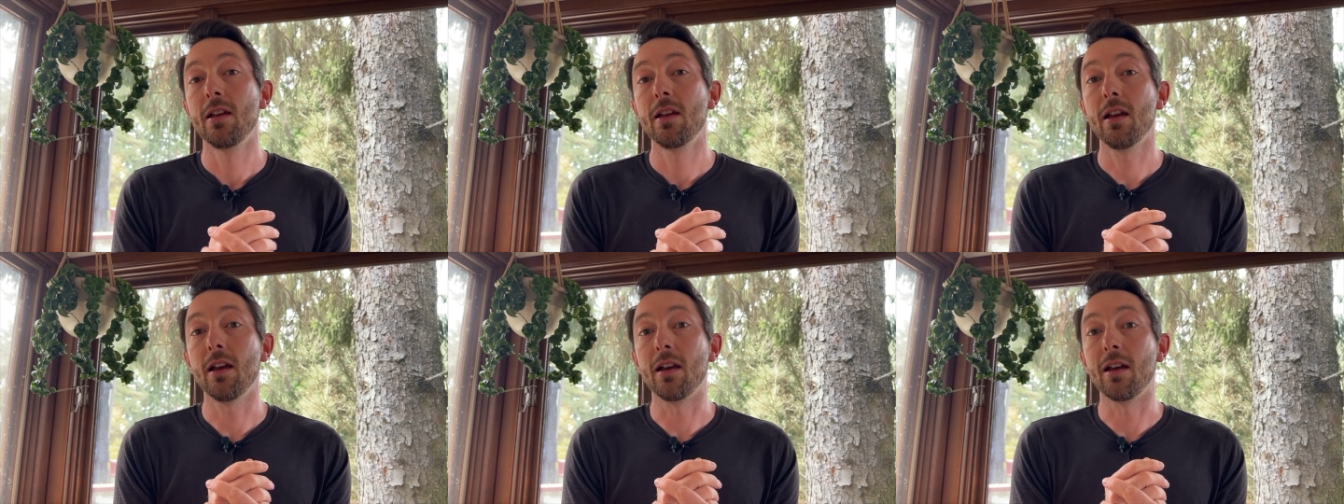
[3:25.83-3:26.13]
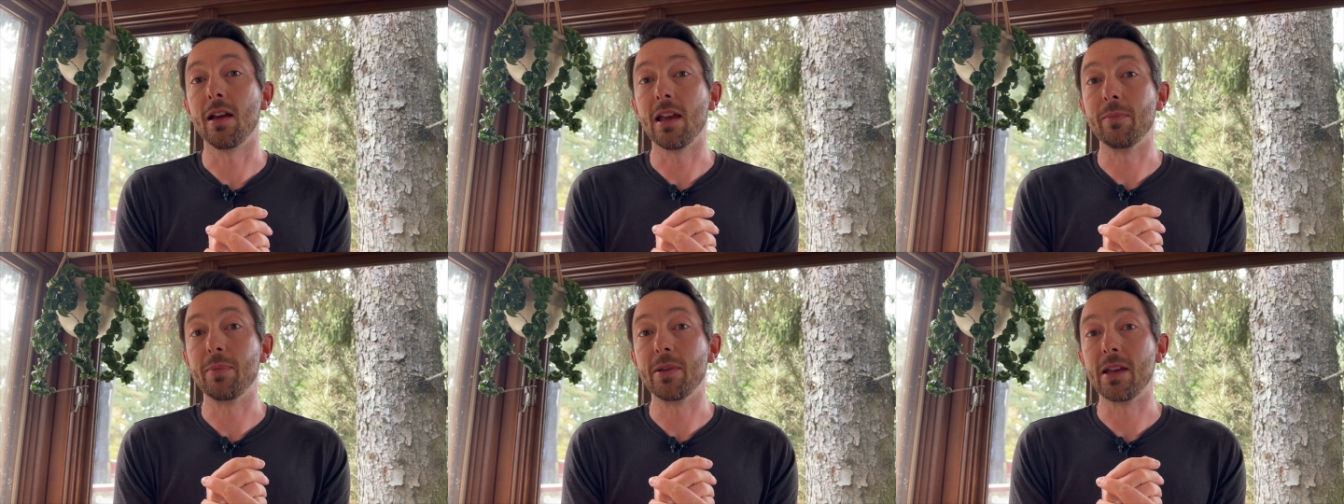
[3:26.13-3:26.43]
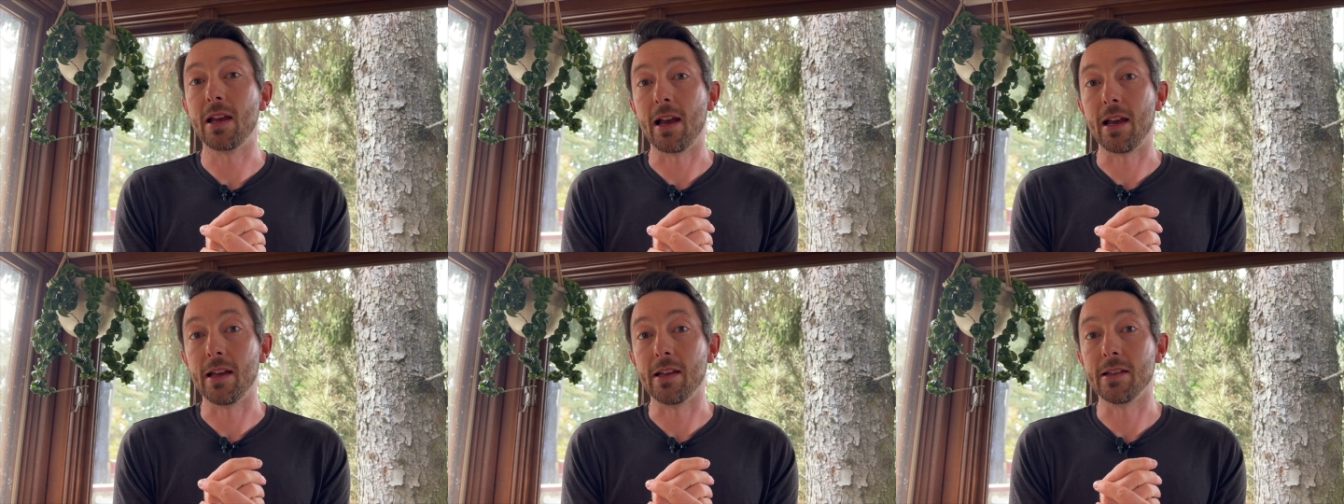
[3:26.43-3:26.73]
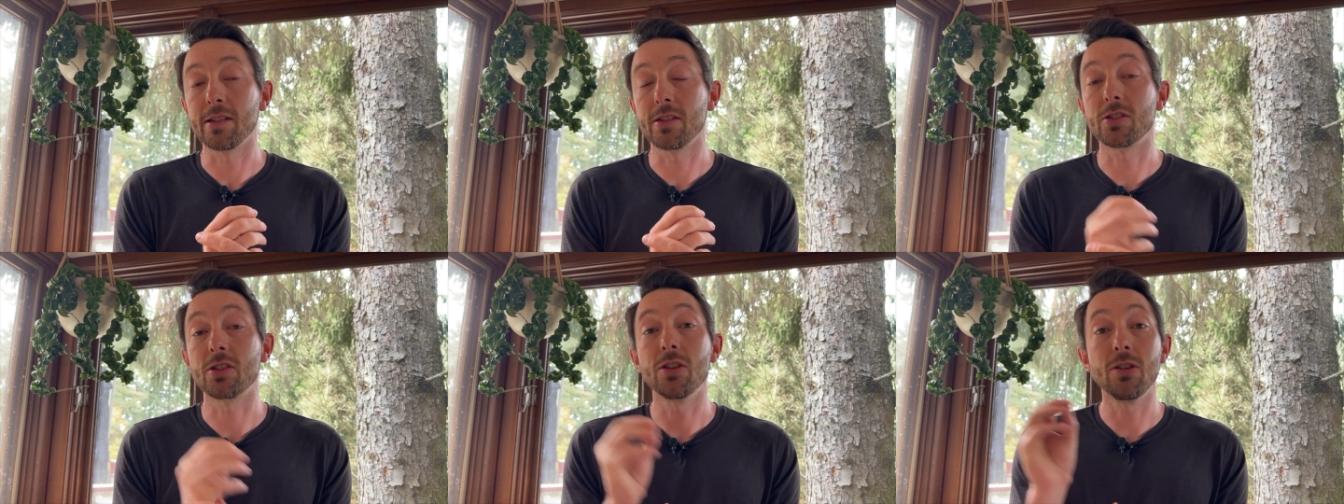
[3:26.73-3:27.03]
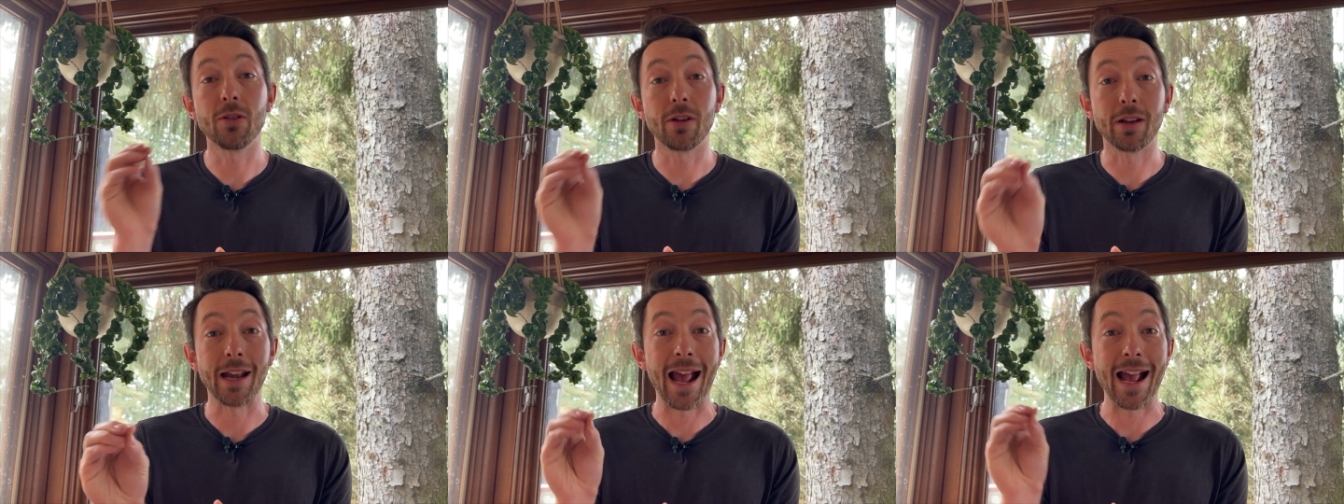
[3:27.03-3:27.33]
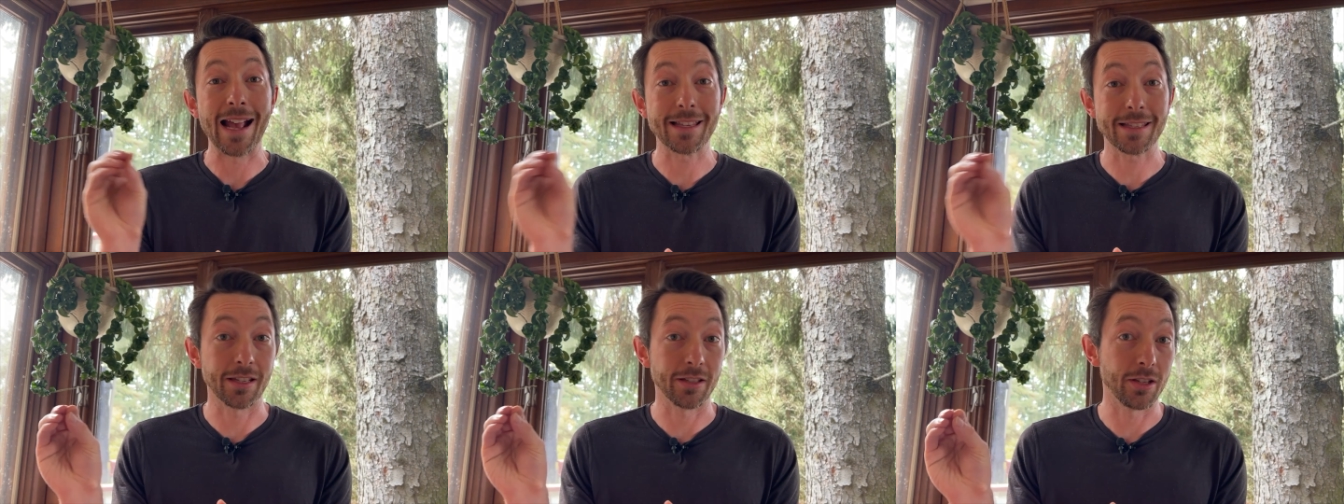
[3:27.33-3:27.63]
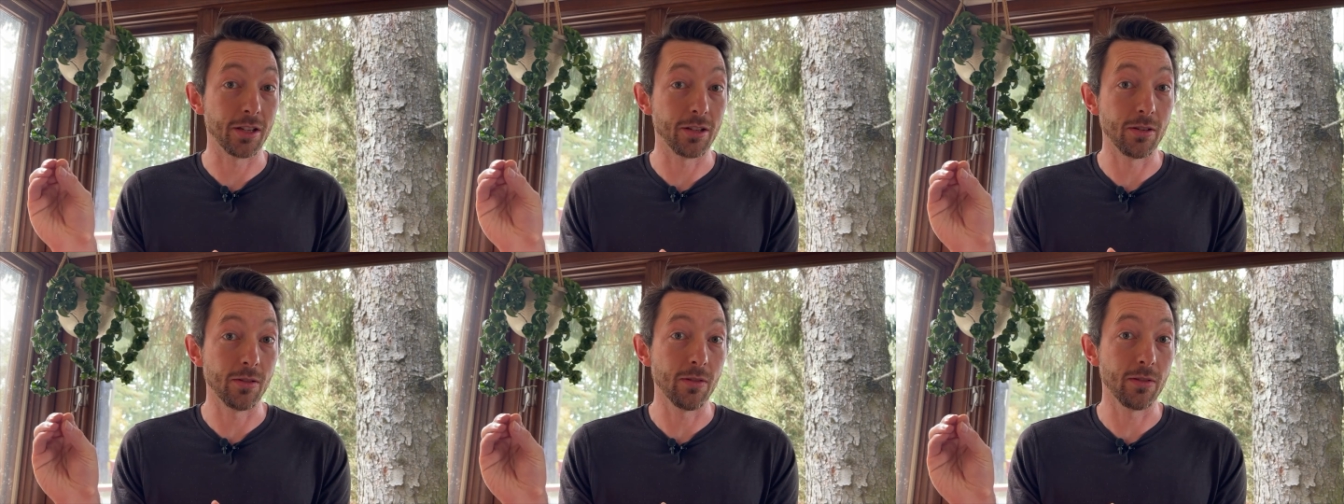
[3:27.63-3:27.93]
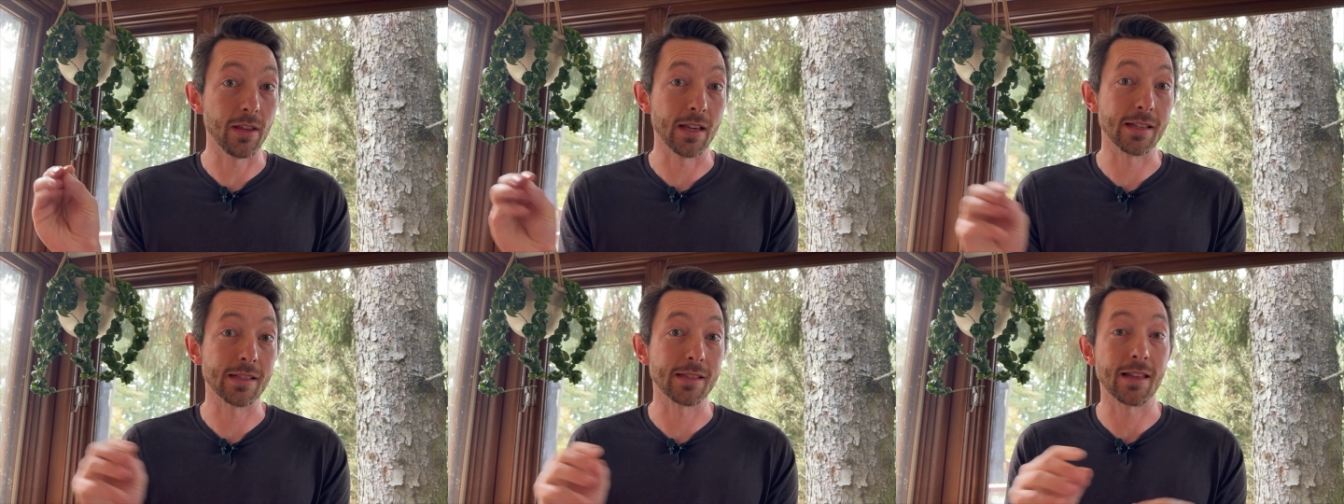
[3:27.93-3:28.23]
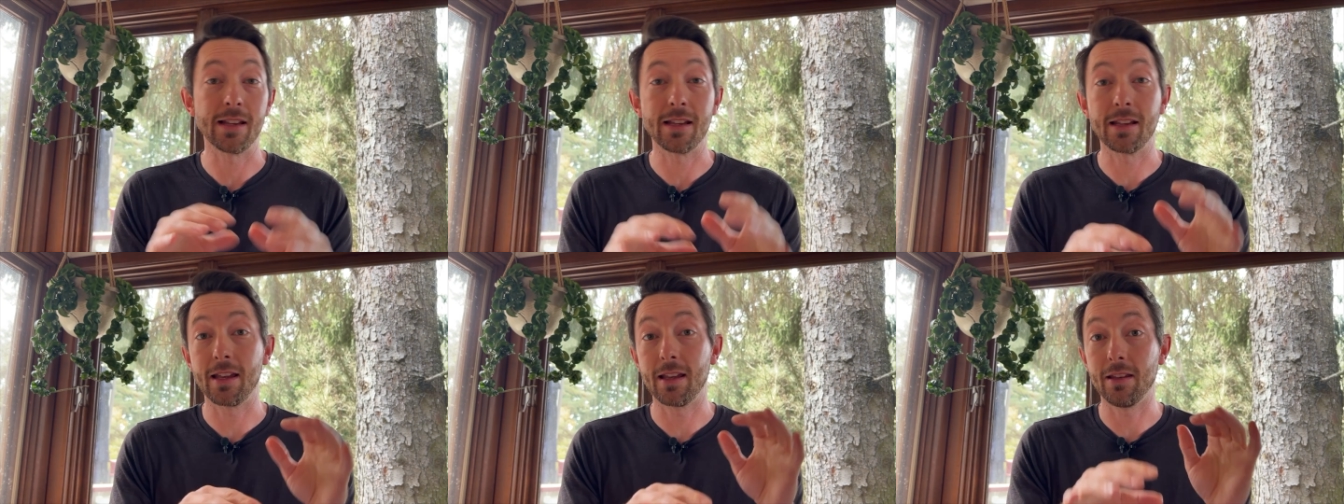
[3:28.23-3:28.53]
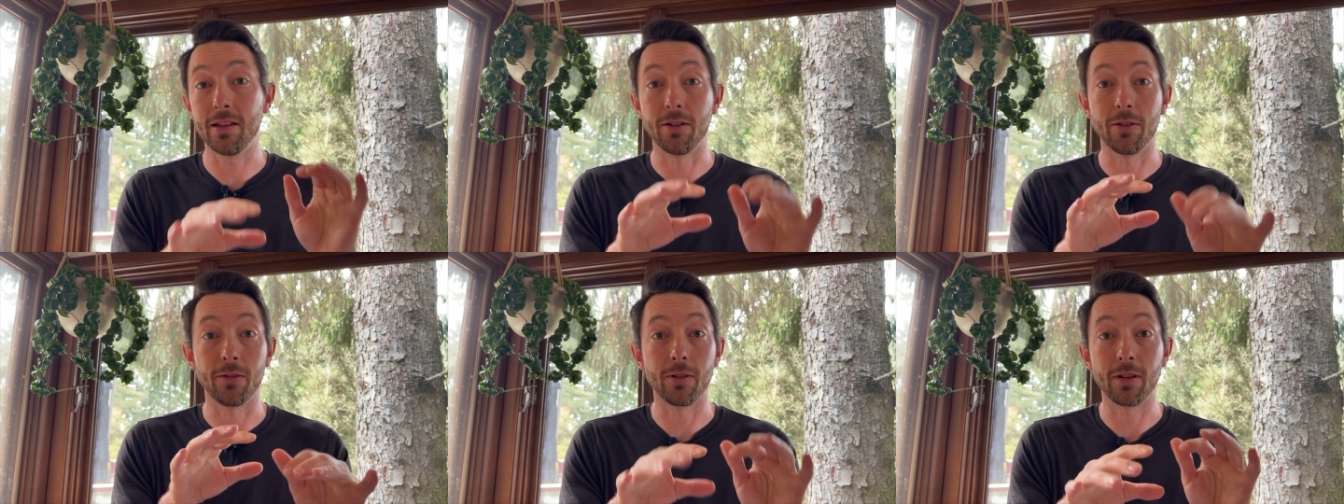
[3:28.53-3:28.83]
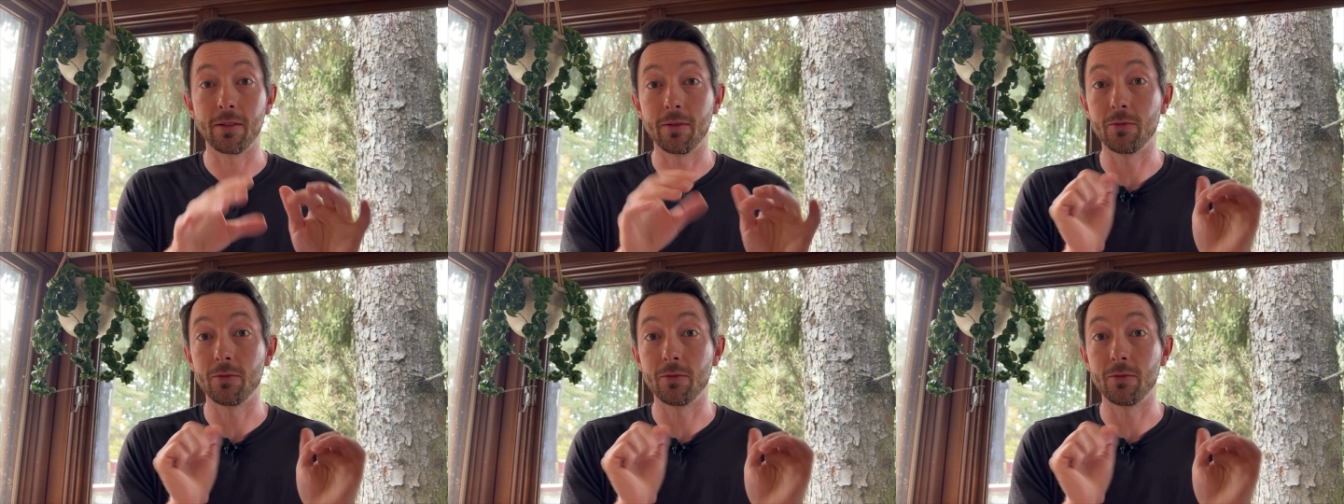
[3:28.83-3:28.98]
uh, APIs. So you can ask it to do things like, you know,